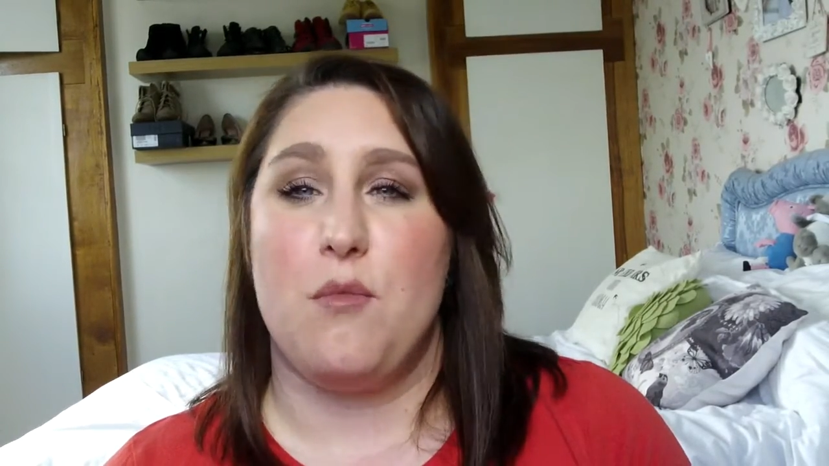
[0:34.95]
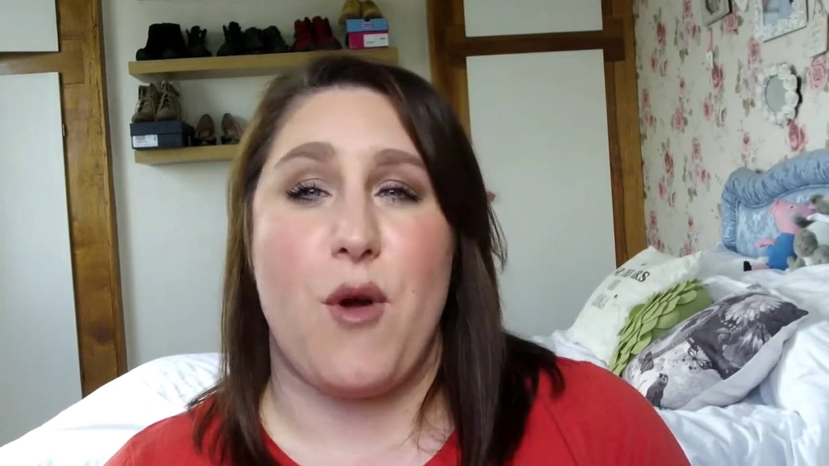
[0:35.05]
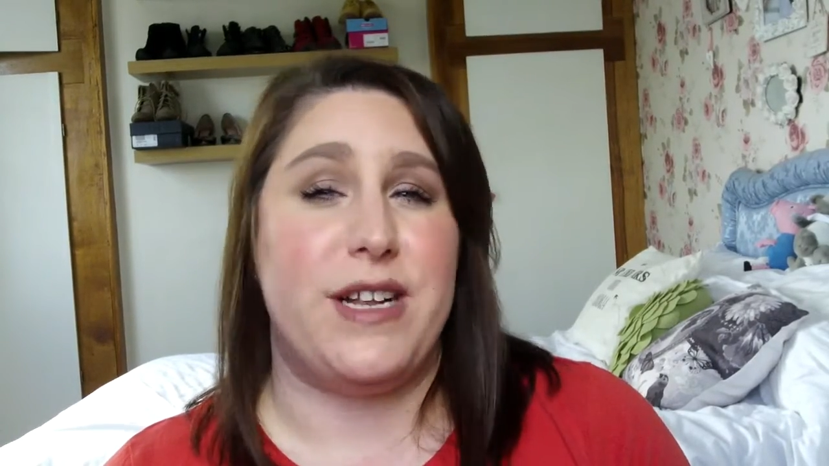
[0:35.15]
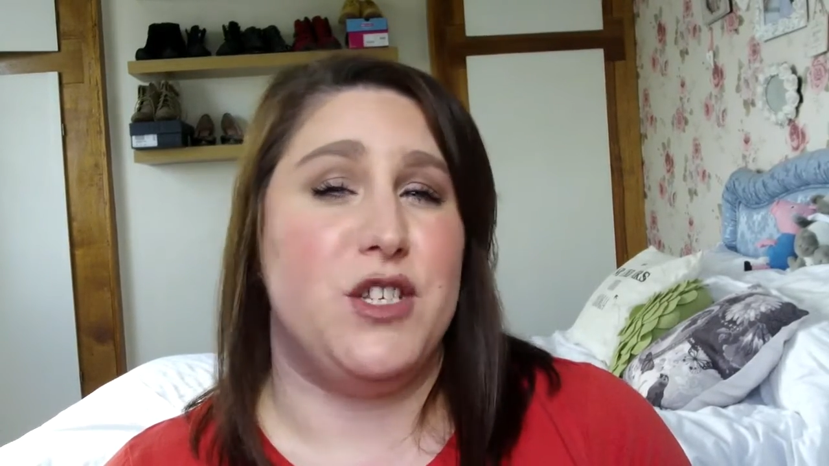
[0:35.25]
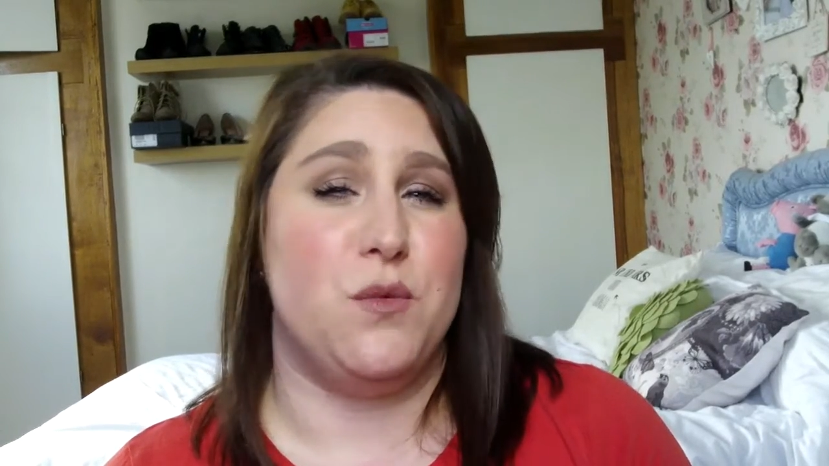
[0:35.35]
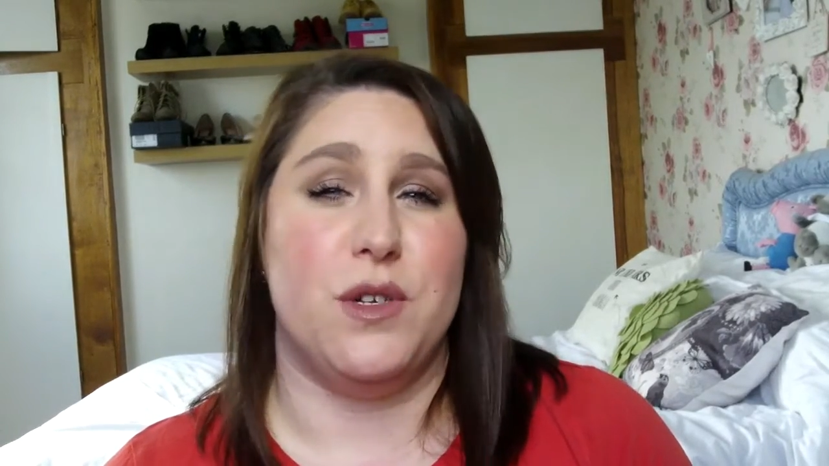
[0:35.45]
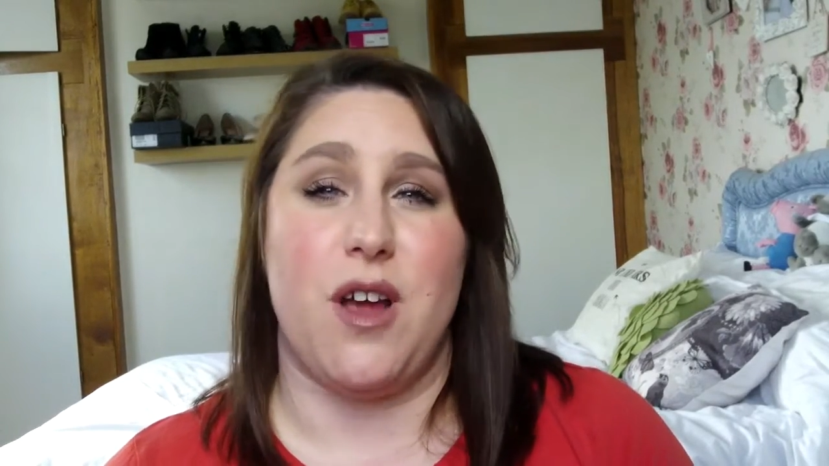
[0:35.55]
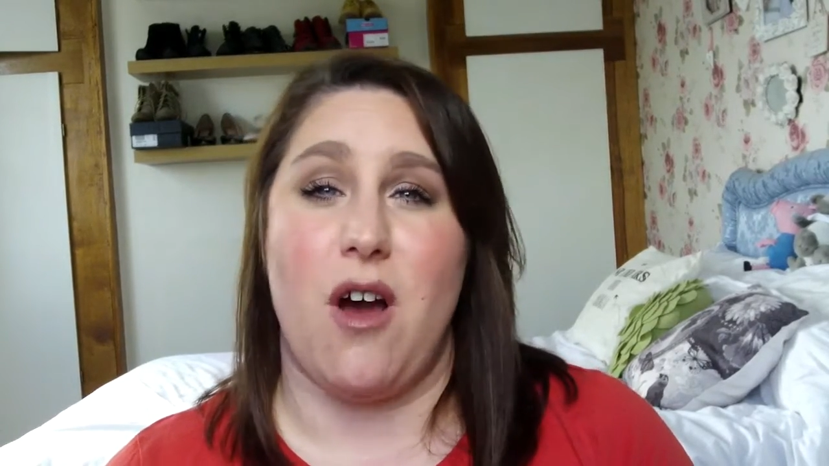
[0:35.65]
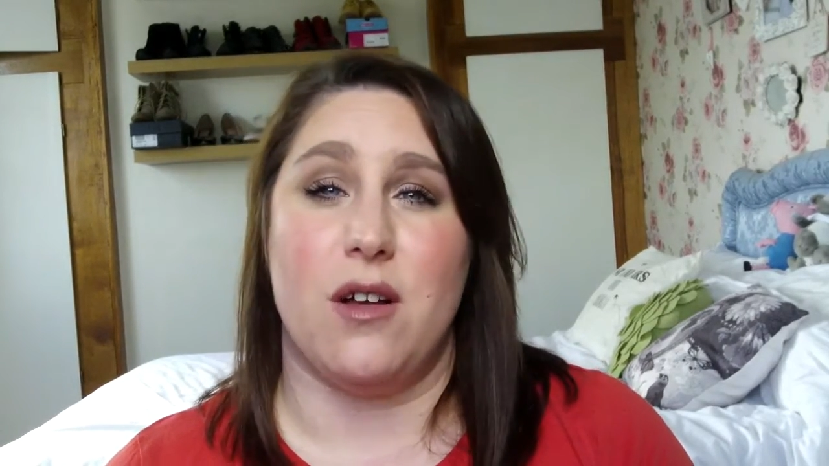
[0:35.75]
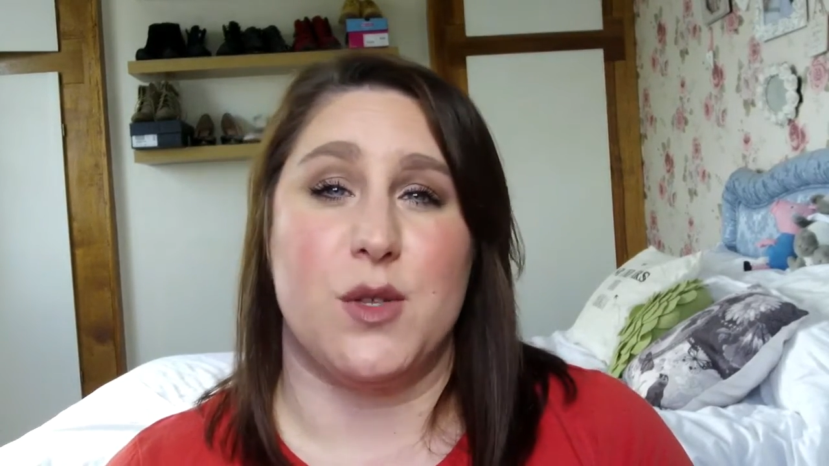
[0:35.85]
Brenda
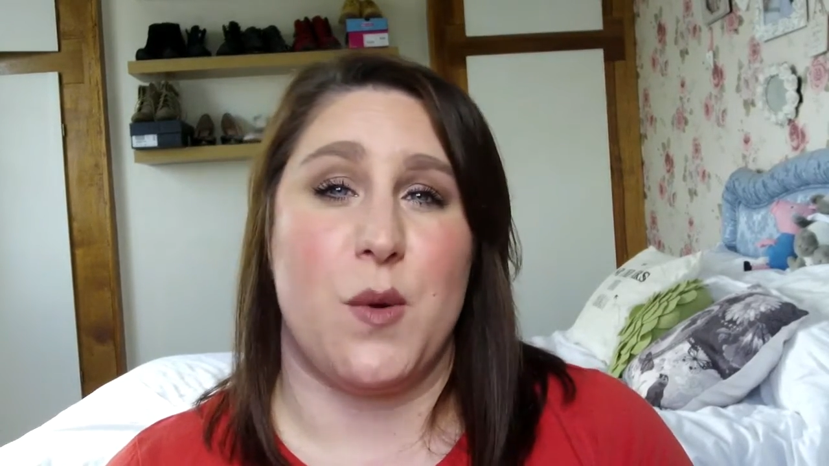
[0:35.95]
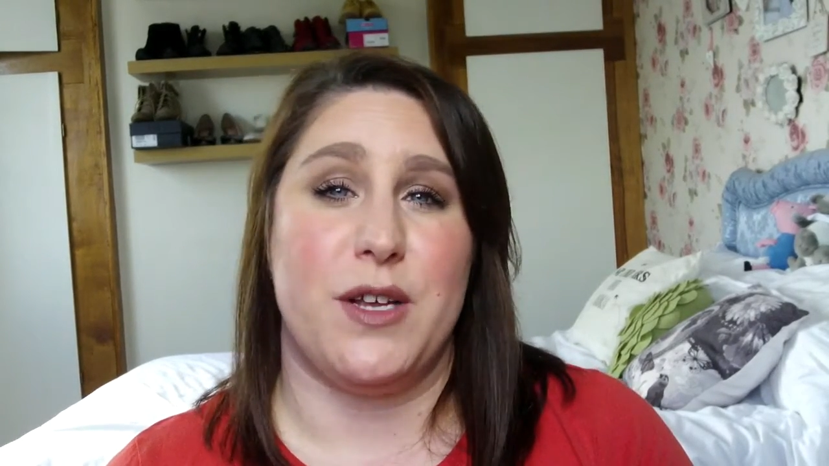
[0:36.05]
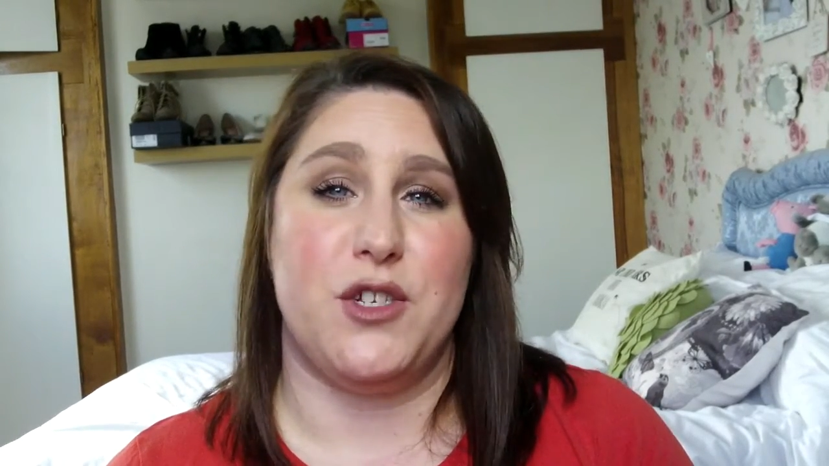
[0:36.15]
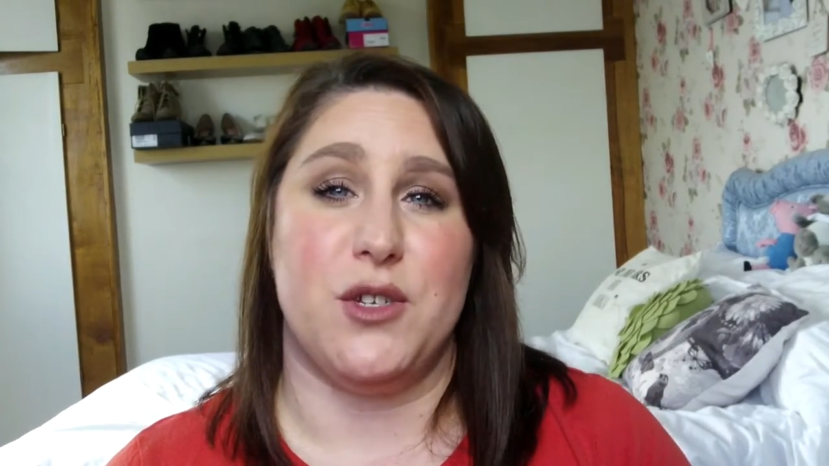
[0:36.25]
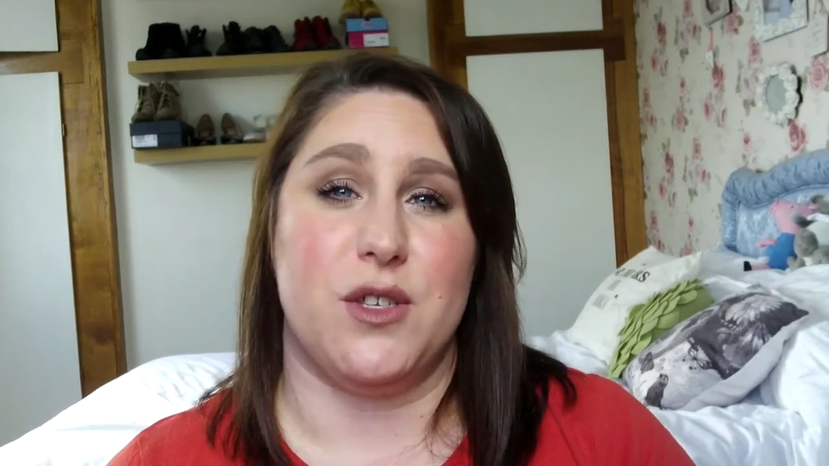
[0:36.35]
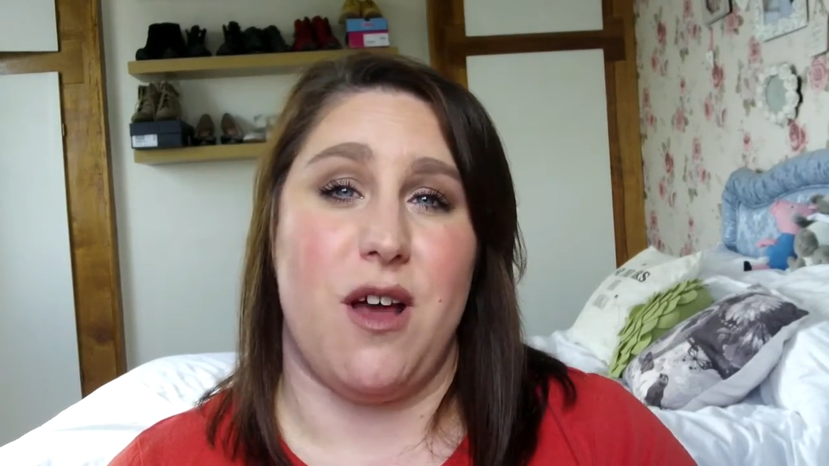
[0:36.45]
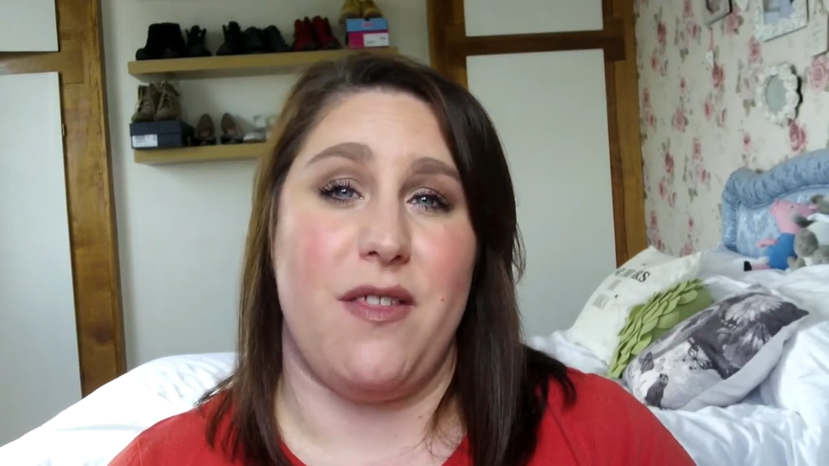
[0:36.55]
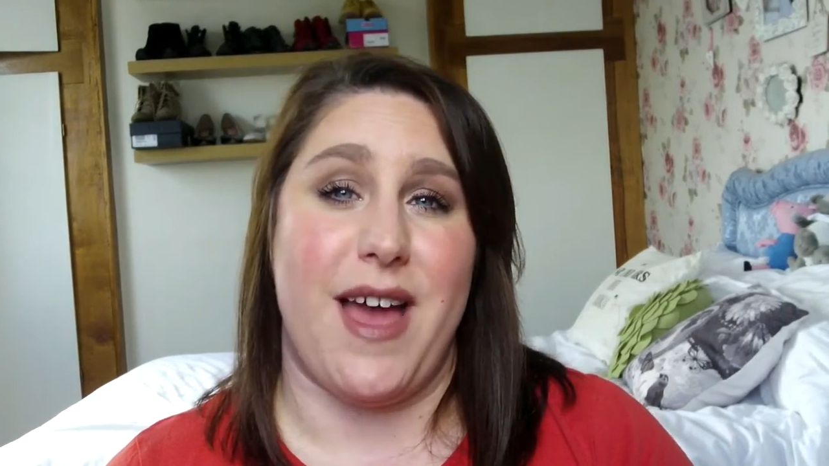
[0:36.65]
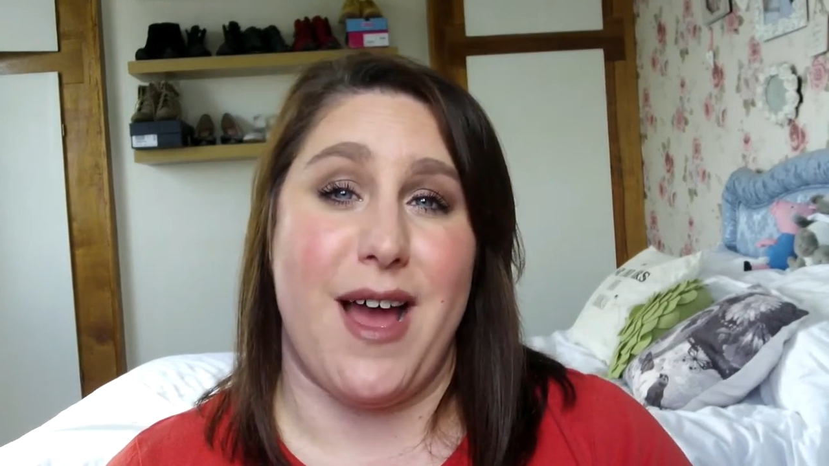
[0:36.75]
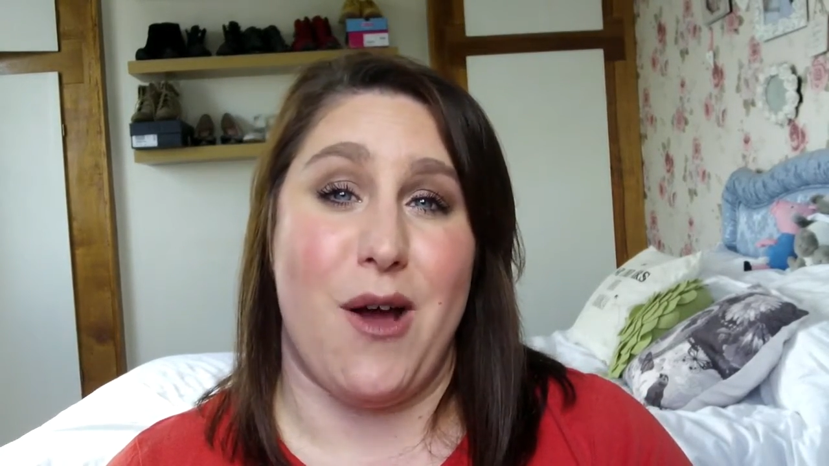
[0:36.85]
would ask questions
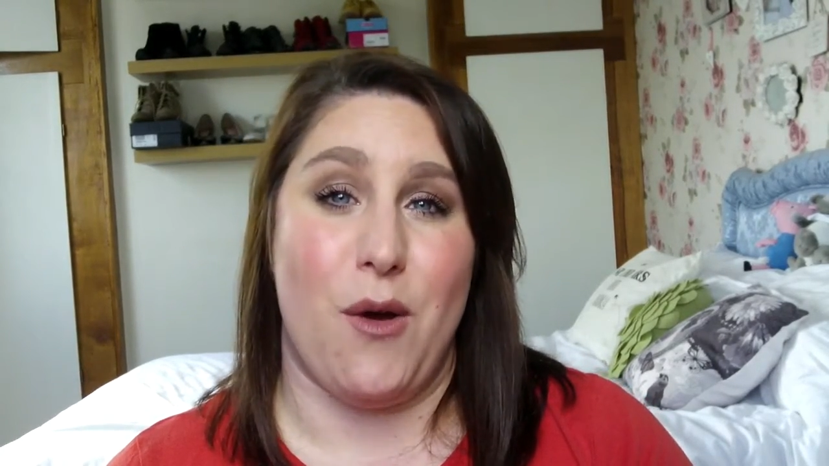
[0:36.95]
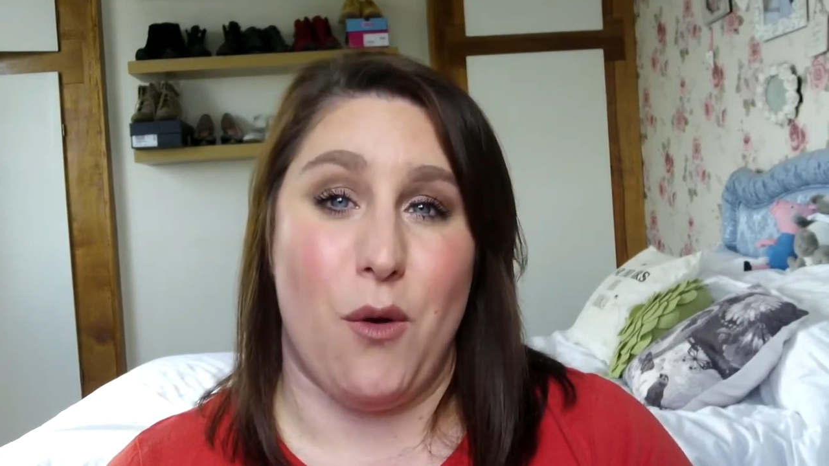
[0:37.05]
like that